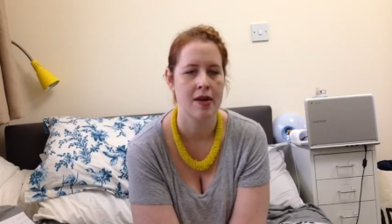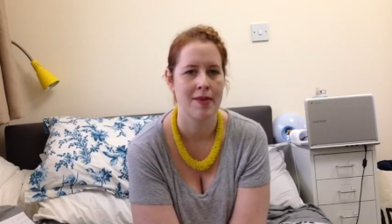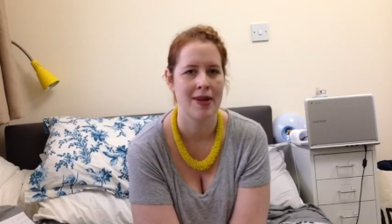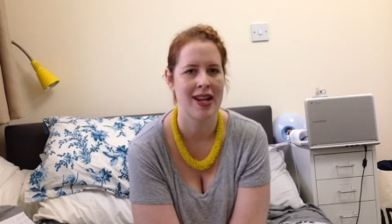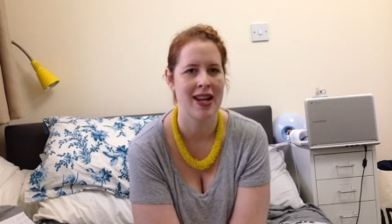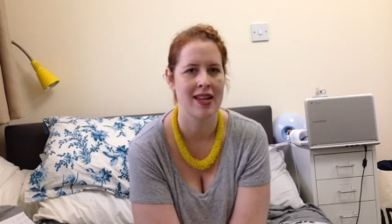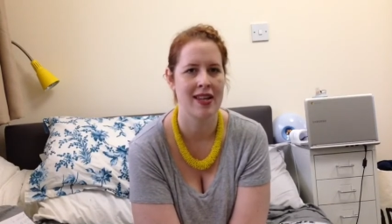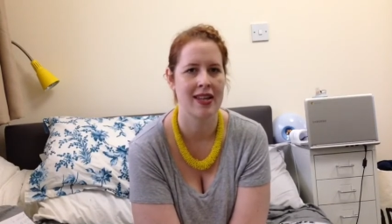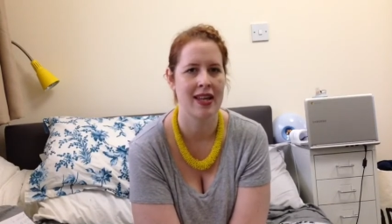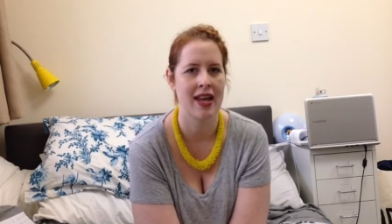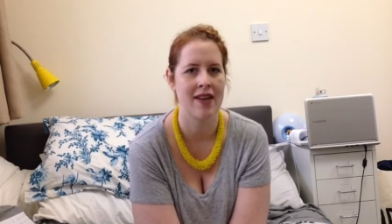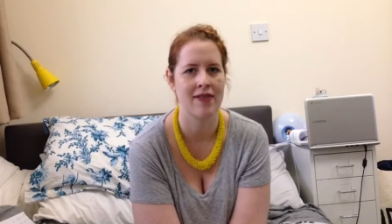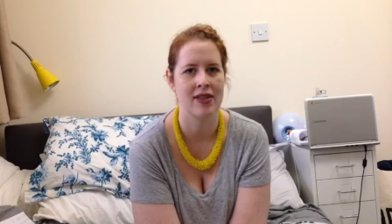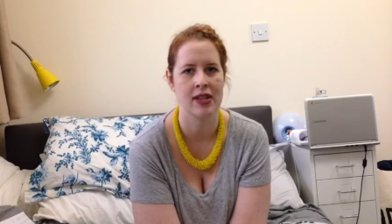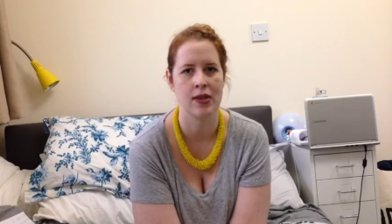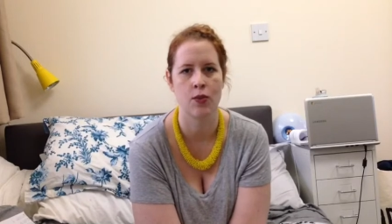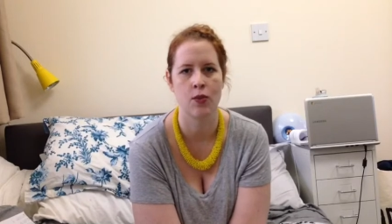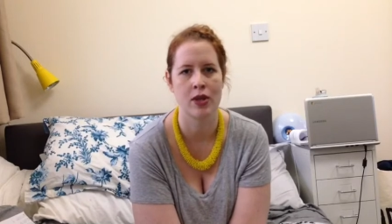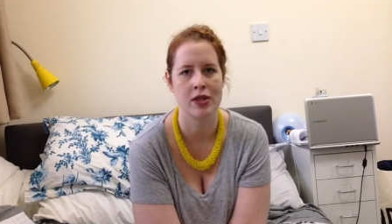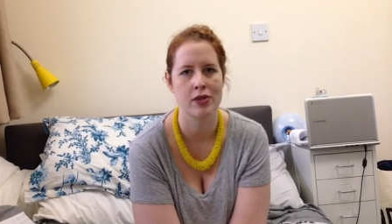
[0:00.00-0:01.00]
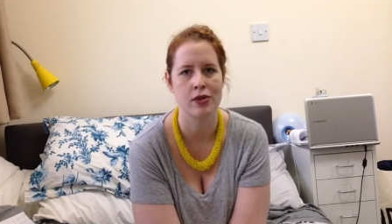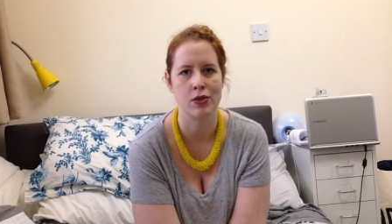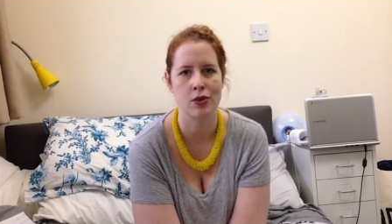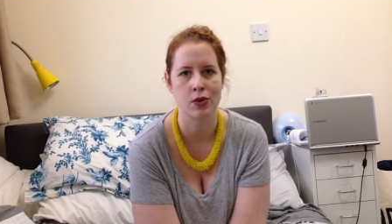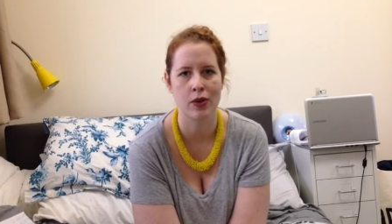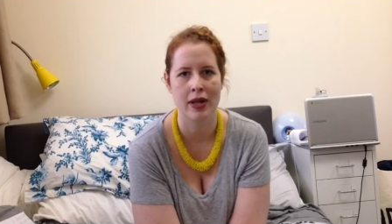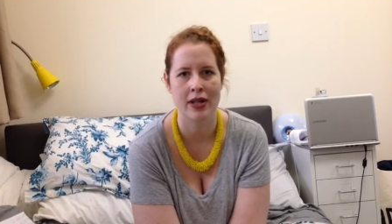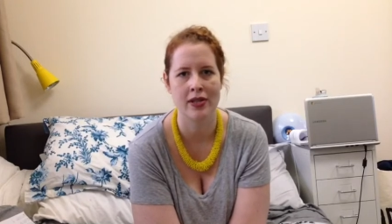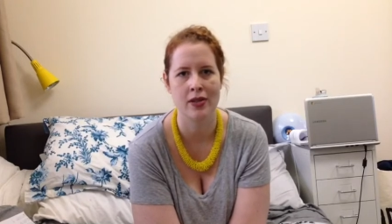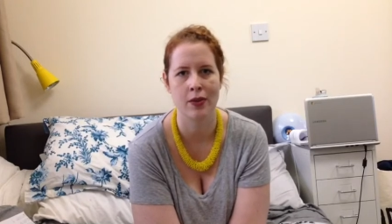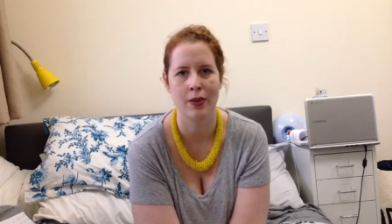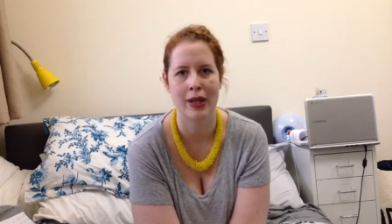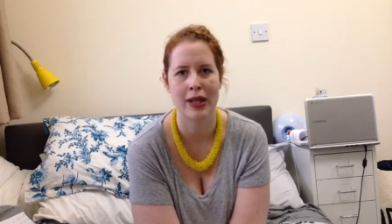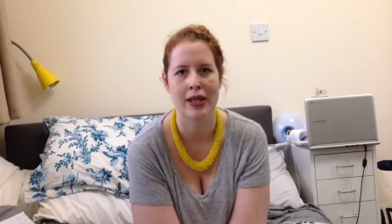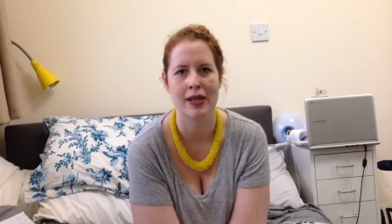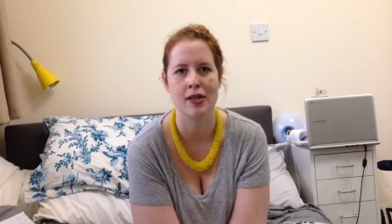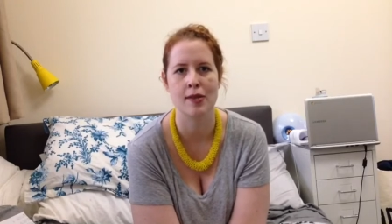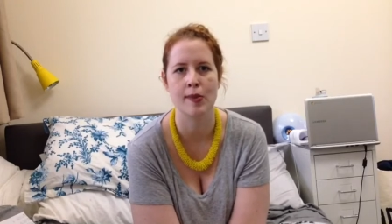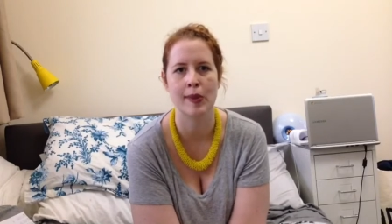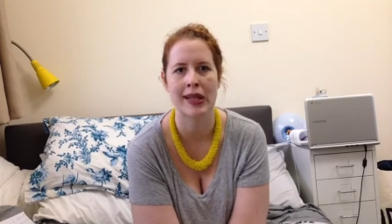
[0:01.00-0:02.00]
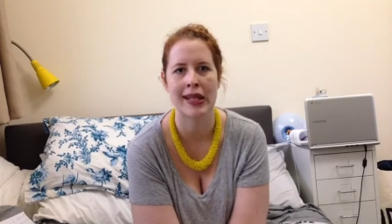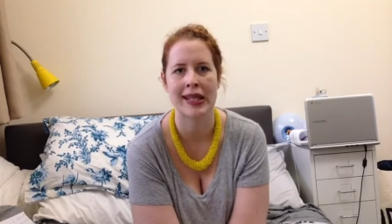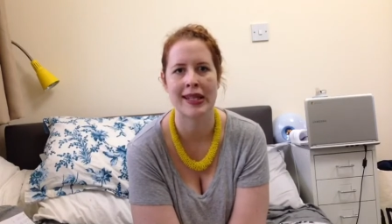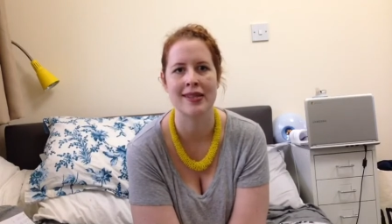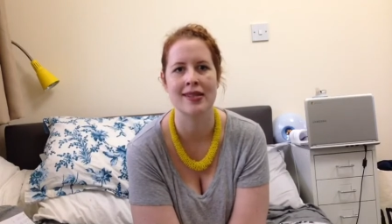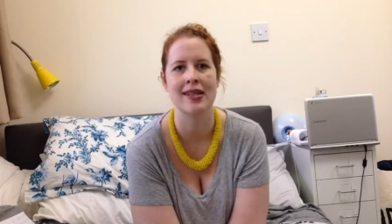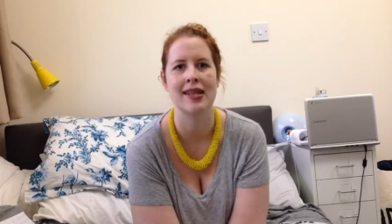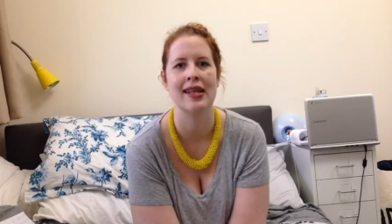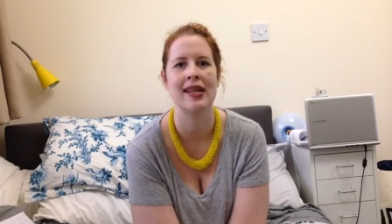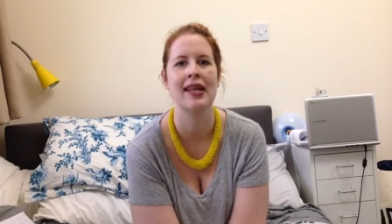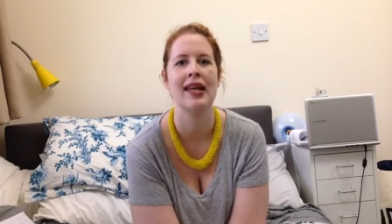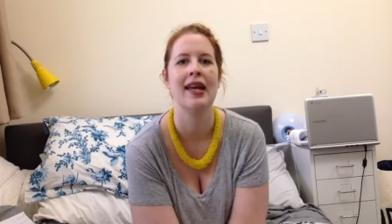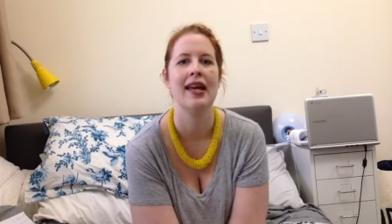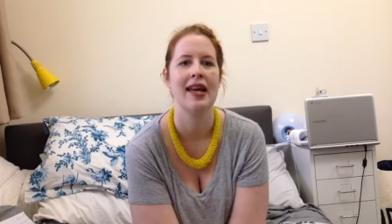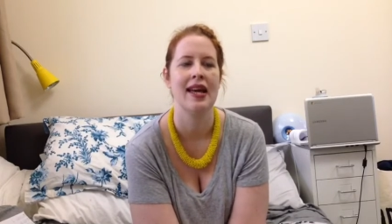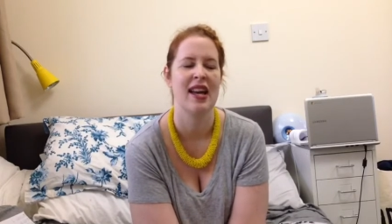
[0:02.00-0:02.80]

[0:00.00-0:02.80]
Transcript: but I think having them once or twice a week is plenty,